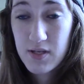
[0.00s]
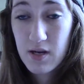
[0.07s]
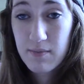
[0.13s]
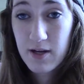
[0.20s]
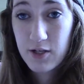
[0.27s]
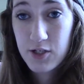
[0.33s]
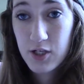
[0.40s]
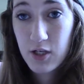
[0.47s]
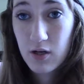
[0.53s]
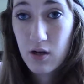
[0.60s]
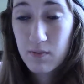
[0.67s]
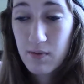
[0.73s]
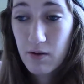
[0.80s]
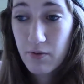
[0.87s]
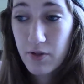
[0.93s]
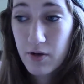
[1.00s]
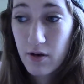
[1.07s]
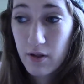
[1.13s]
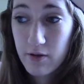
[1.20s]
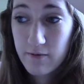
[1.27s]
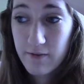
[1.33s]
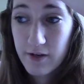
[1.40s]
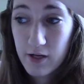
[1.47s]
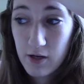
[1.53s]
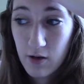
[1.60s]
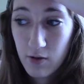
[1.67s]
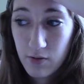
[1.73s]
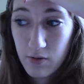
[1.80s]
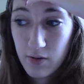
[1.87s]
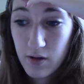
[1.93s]
and I'm actually going to come out with another
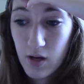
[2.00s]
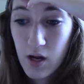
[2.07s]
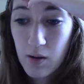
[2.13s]
video